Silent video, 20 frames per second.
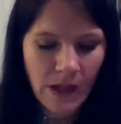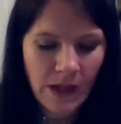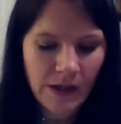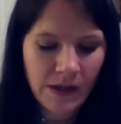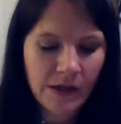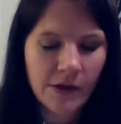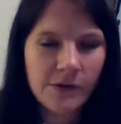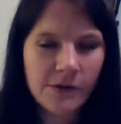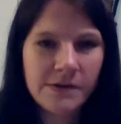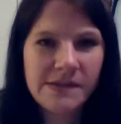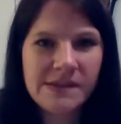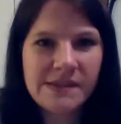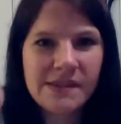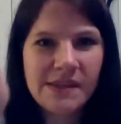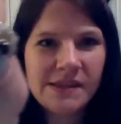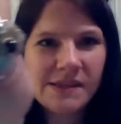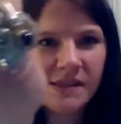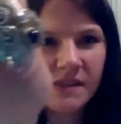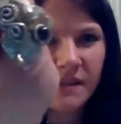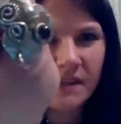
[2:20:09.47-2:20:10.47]
It
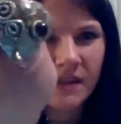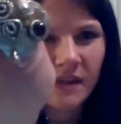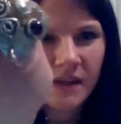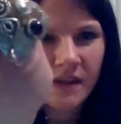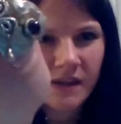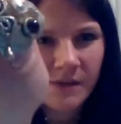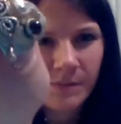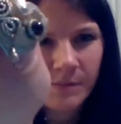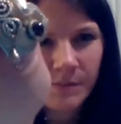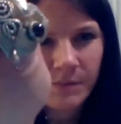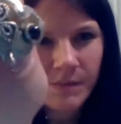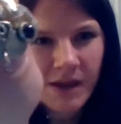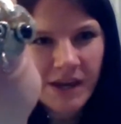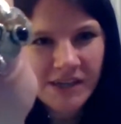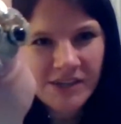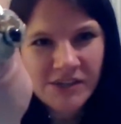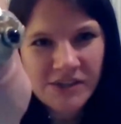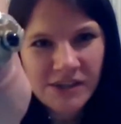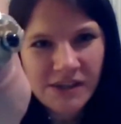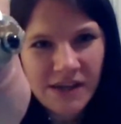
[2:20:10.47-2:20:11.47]
goes, it's like a
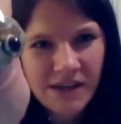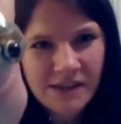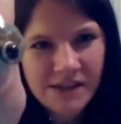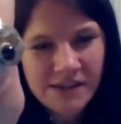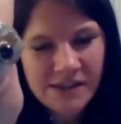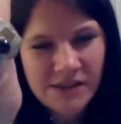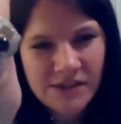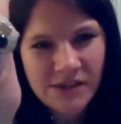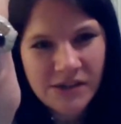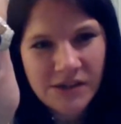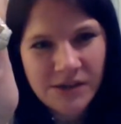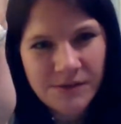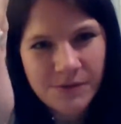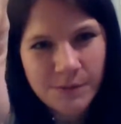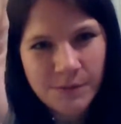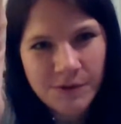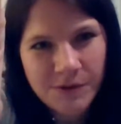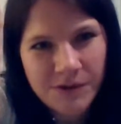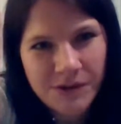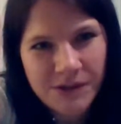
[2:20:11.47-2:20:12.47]
match to that star
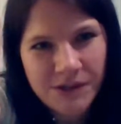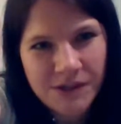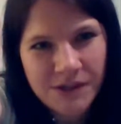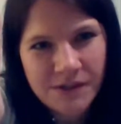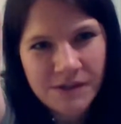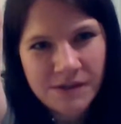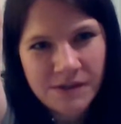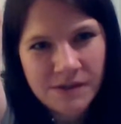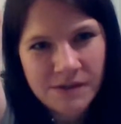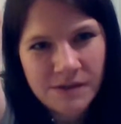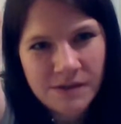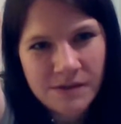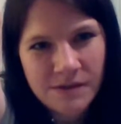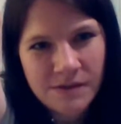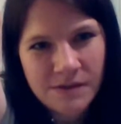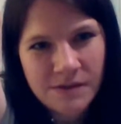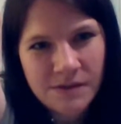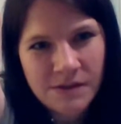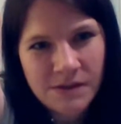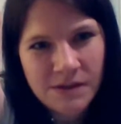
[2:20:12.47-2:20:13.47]
from earlier
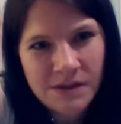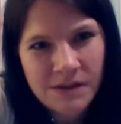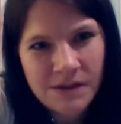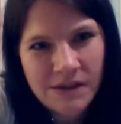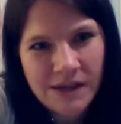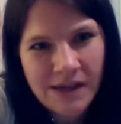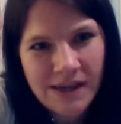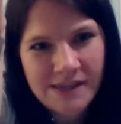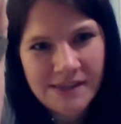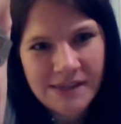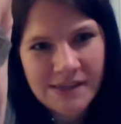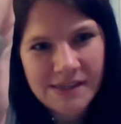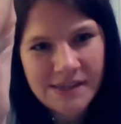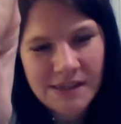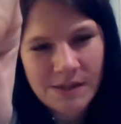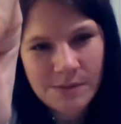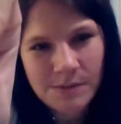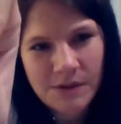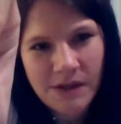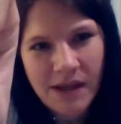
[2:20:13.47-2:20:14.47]
has that
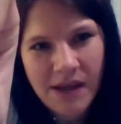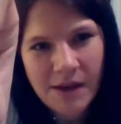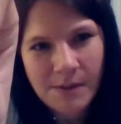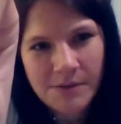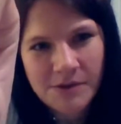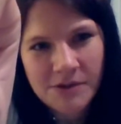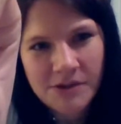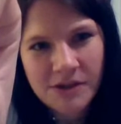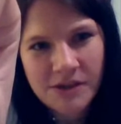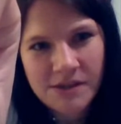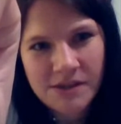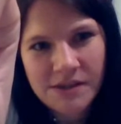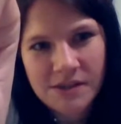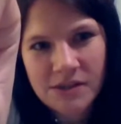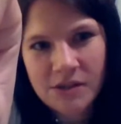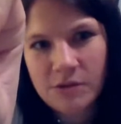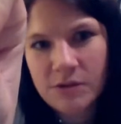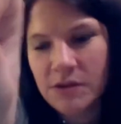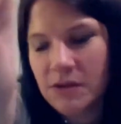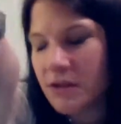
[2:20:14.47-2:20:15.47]
same cabochon
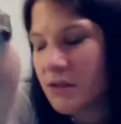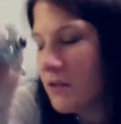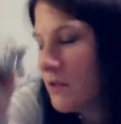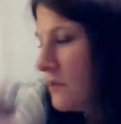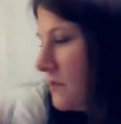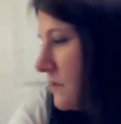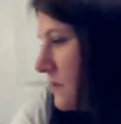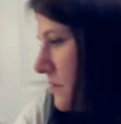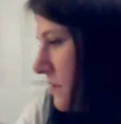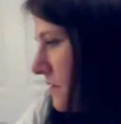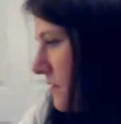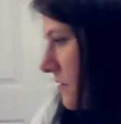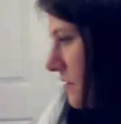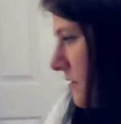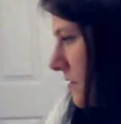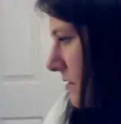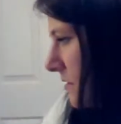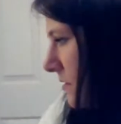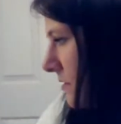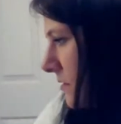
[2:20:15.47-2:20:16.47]
stone in there.
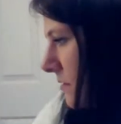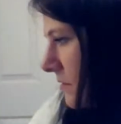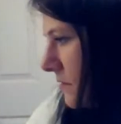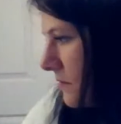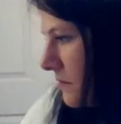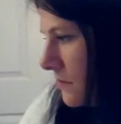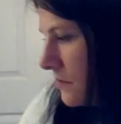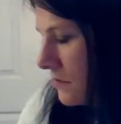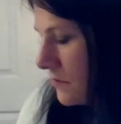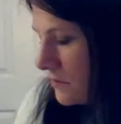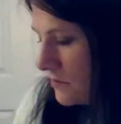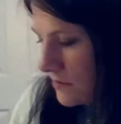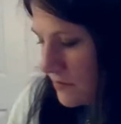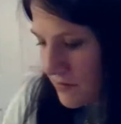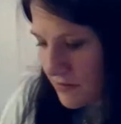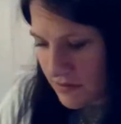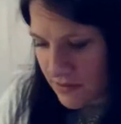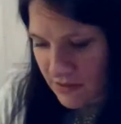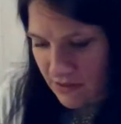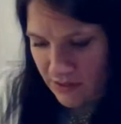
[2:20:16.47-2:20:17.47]
So
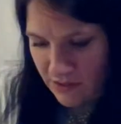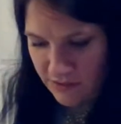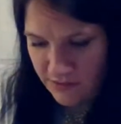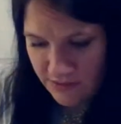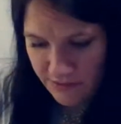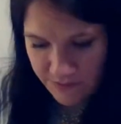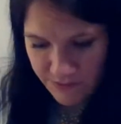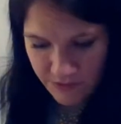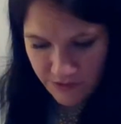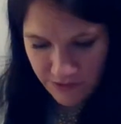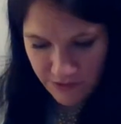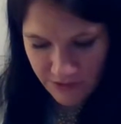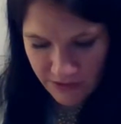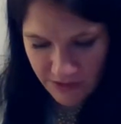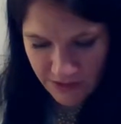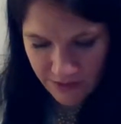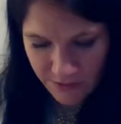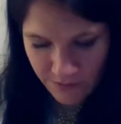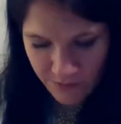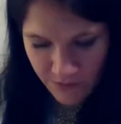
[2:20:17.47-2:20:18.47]
that'll definitely look at it.